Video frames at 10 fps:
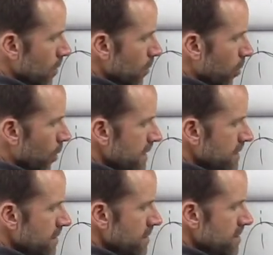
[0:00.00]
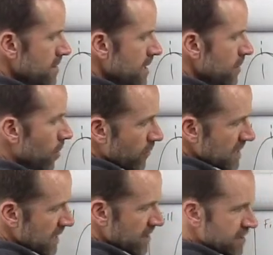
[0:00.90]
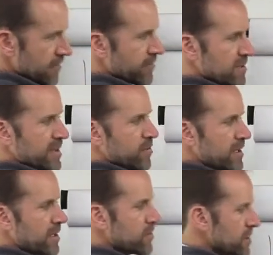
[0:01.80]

0.0, if we take the difference between those